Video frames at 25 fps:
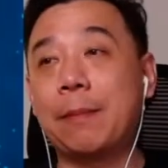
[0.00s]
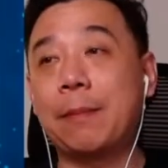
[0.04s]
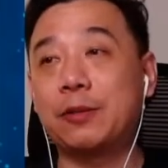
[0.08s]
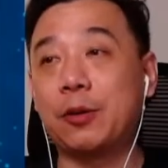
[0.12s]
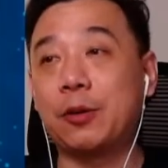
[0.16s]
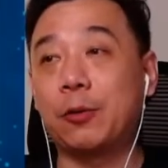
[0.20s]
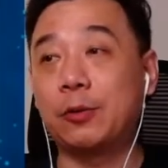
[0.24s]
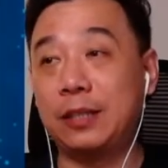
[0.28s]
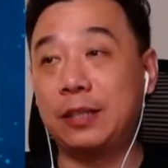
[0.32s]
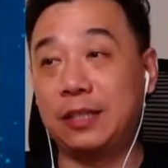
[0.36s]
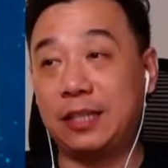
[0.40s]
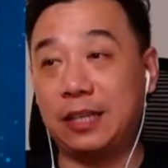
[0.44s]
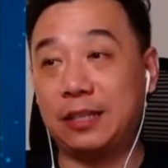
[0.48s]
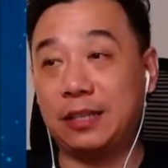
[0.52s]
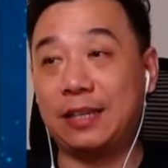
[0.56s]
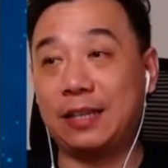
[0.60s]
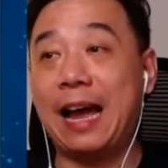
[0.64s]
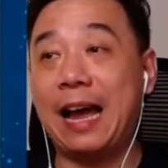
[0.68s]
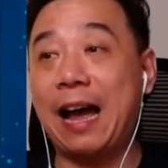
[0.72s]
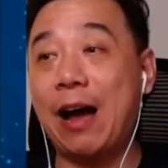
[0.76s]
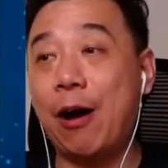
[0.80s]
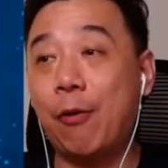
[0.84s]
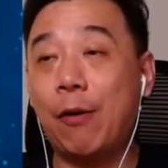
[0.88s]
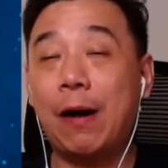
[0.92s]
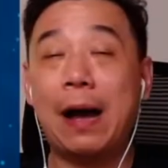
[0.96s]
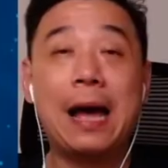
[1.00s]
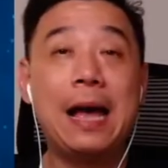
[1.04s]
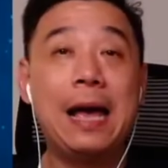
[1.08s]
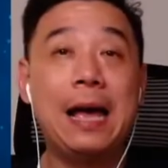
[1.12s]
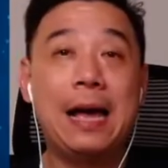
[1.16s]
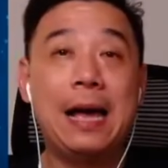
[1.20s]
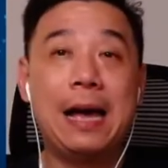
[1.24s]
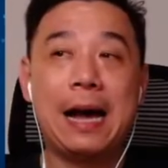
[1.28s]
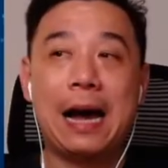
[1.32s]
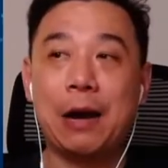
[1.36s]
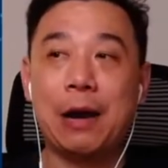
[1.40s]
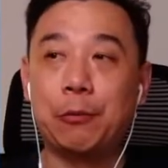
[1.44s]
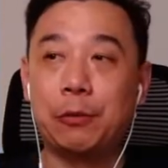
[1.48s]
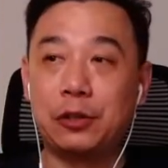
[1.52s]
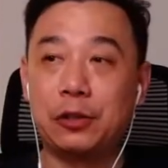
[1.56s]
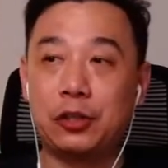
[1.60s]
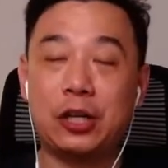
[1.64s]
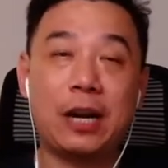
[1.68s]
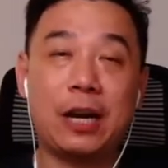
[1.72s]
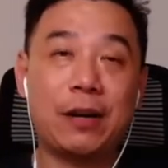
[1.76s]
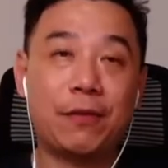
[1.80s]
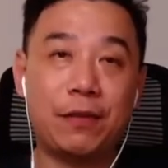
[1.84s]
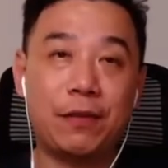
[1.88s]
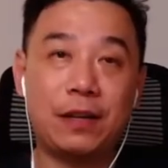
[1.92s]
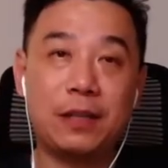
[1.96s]
So this is how I would
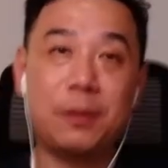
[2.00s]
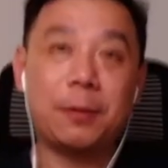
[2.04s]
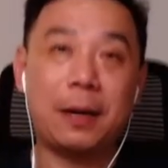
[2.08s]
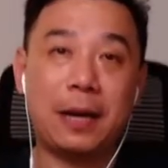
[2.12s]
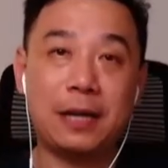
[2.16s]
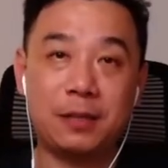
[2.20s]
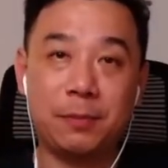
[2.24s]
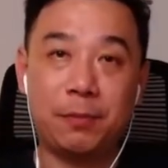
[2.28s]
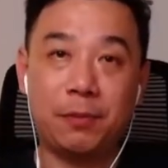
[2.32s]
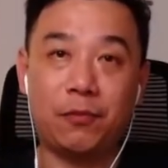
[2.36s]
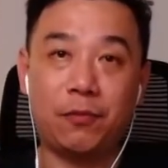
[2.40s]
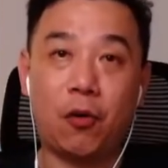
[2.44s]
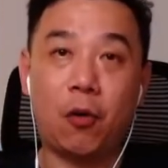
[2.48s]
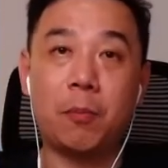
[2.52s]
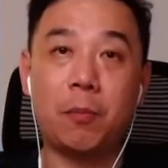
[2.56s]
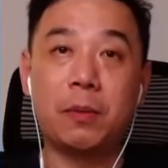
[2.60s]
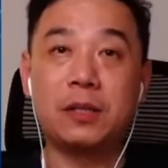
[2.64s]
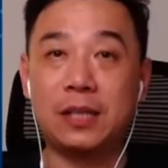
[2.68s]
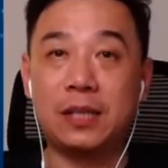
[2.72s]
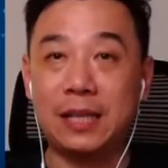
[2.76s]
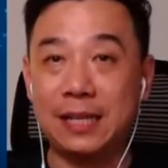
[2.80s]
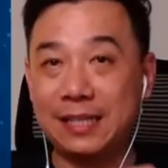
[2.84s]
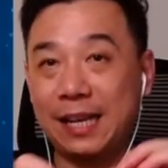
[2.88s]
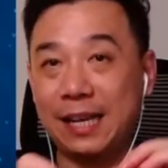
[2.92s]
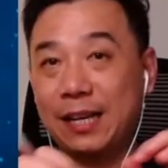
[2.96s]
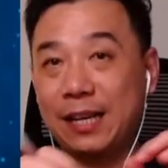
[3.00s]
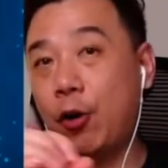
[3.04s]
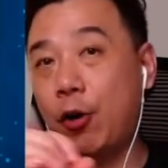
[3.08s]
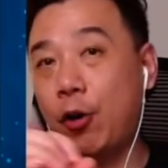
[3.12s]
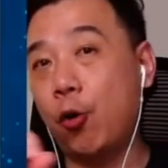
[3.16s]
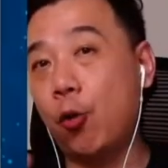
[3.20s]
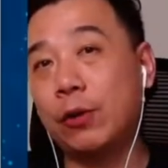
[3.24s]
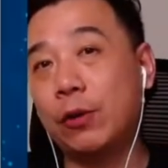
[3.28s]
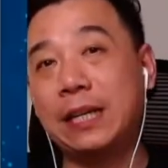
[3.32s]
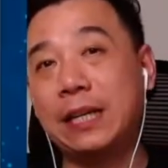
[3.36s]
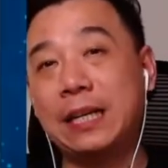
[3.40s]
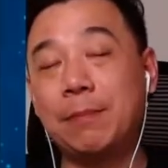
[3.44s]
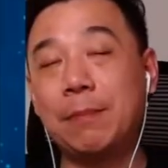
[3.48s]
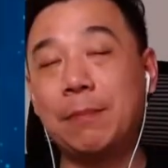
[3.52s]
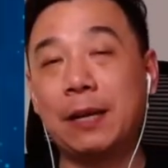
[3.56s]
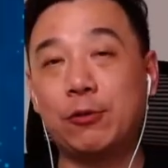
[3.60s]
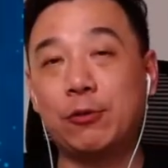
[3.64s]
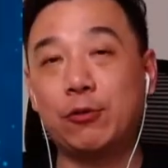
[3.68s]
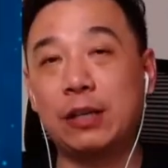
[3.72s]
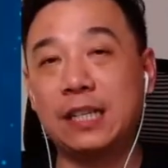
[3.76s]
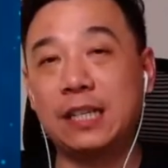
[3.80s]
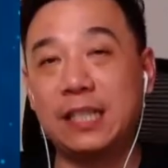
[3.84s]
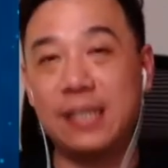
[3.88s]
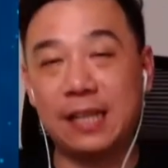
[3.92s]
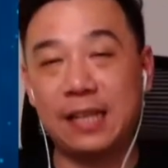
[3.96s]
check Facebook ads performance. These are the whole key
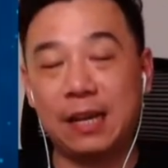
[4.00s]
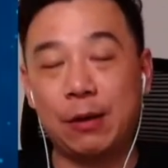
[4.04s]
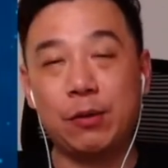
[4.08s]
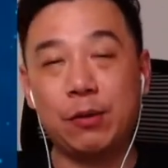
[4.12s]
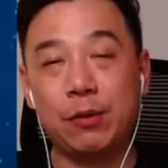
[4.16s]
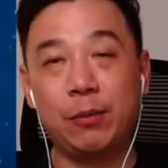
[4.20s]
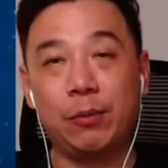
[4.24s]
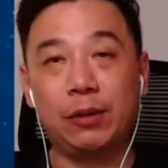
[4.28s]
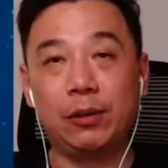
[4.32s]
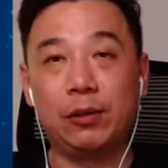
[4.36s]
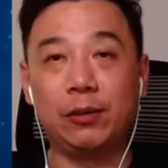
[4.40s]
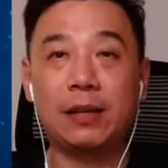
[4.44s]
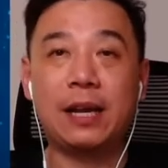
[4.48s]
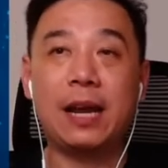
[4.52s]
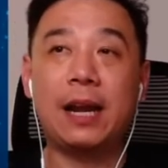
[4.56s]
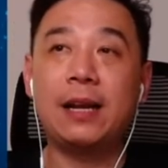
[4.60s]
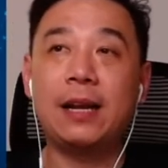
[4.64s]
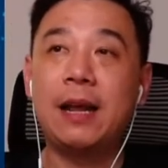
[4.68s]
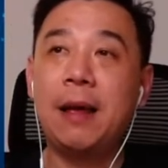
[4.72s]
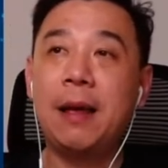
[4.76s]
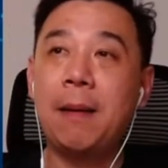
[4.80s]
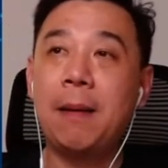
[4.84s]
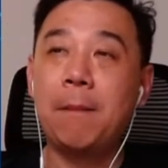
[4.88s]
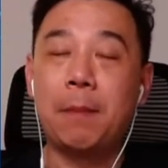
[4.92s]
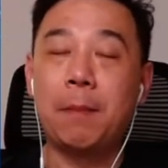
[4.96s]
metrics that you will look at.